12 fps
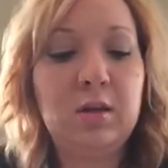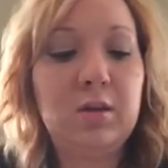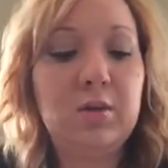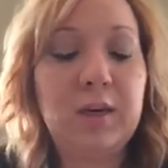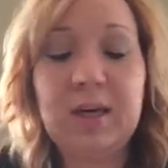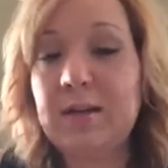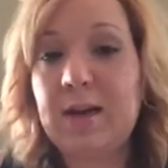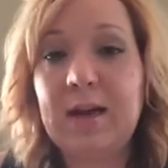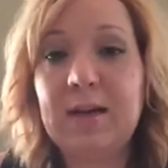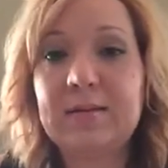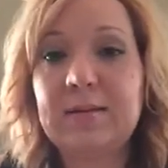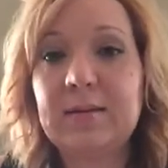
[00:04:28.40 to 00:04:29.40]
You
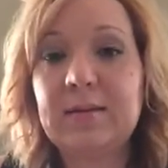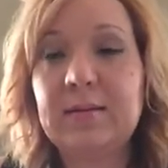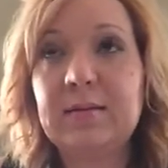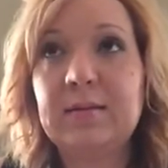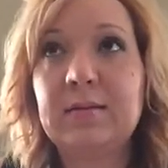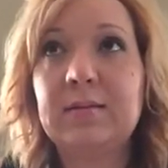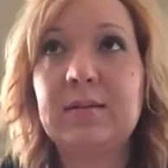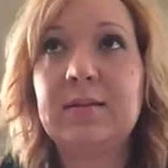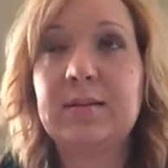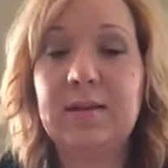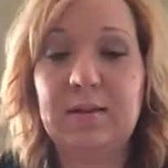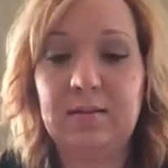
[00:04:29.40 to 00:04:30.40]
cannot,
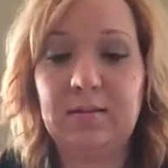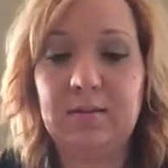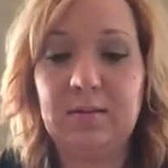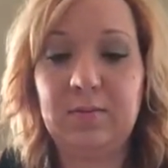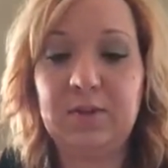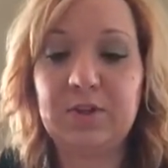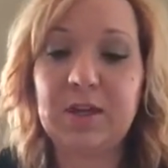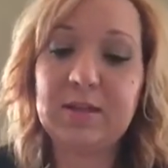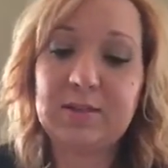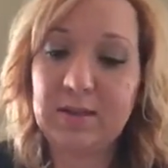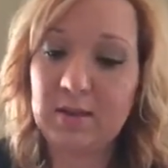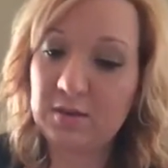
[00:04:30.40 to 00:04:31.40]
let's see, I want to try to
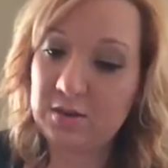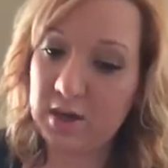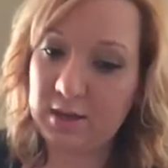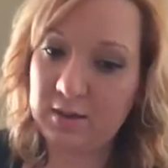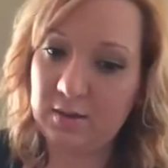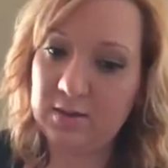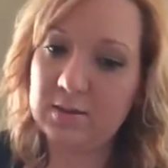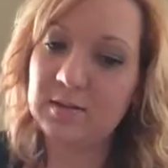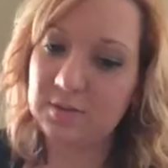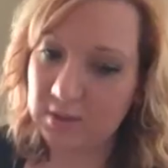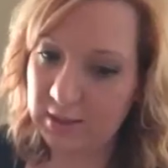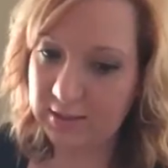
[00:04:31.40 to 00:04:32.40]
stay on track here because
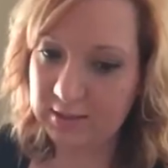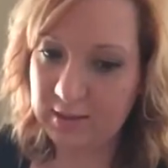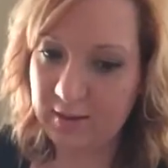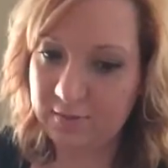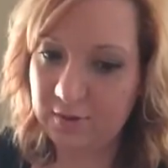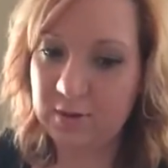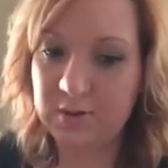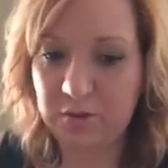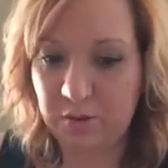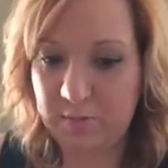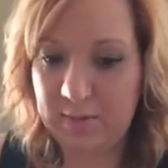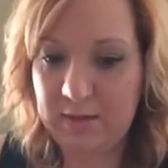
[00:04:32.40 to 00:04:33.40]
there's a lot to cover in a
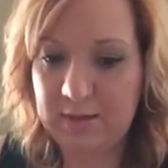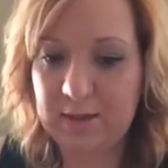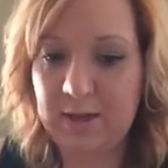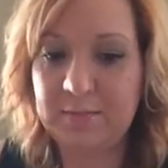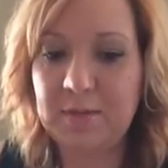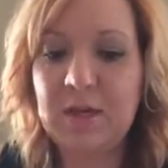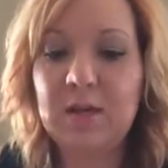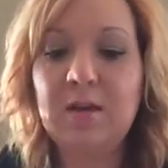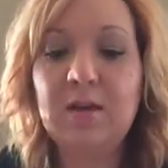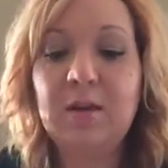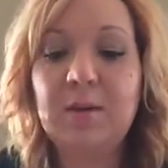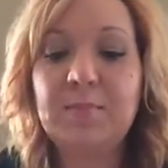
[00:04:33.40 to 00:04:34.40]
short amount of time.
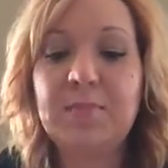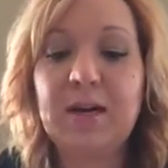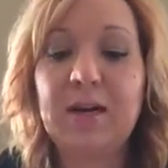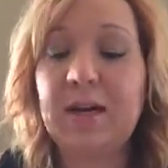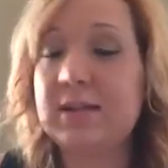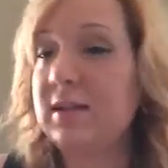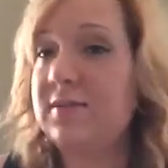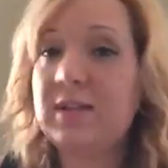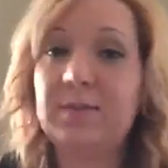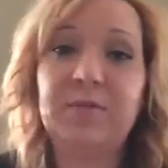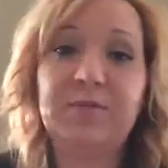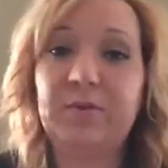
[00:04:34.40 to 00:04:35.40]
But as I've
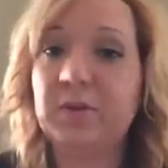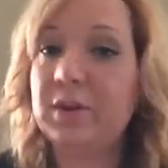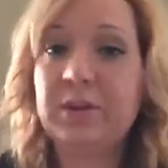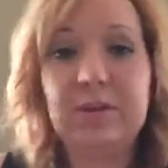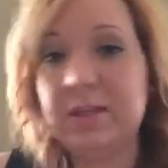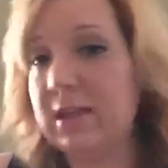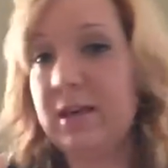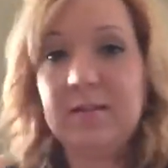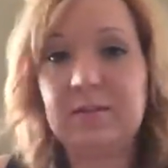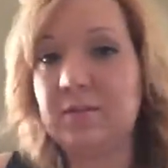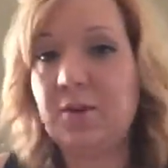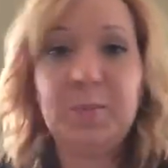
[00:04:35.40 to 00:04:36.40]
said before, you cannot
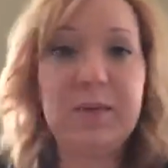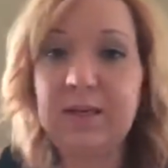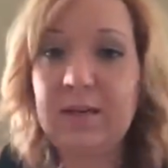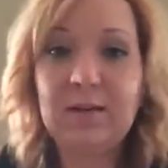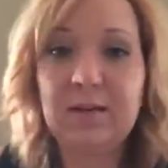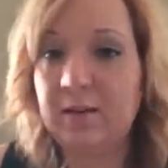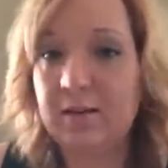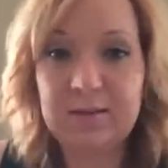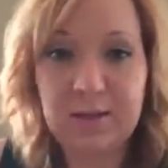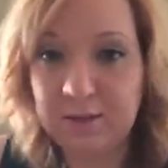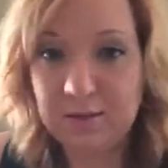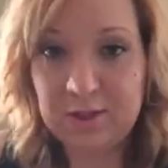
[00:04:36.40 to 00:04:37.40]
go pee and then
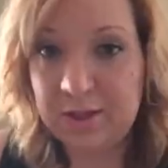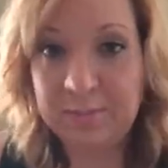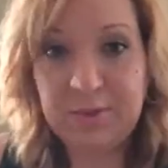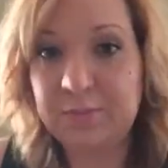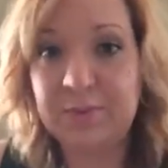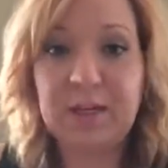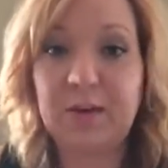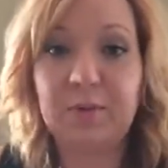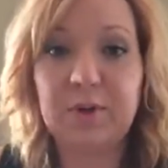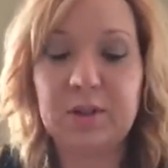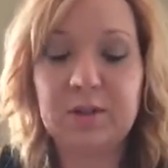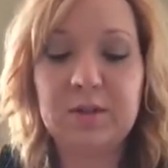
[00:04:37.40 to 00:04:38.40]
take your temp. It will not
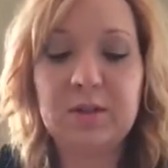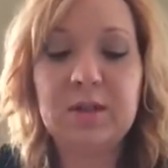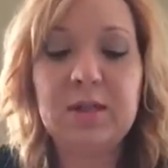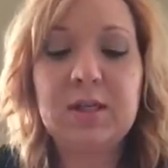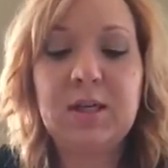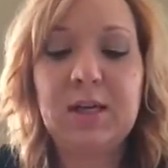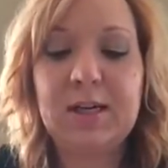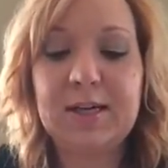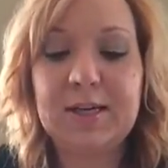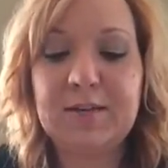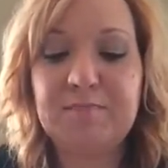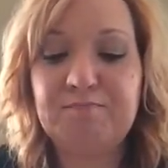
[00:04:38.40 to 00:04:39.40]
work.
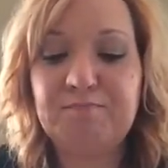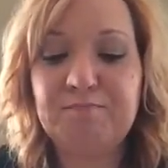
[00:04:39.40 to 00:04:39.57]
I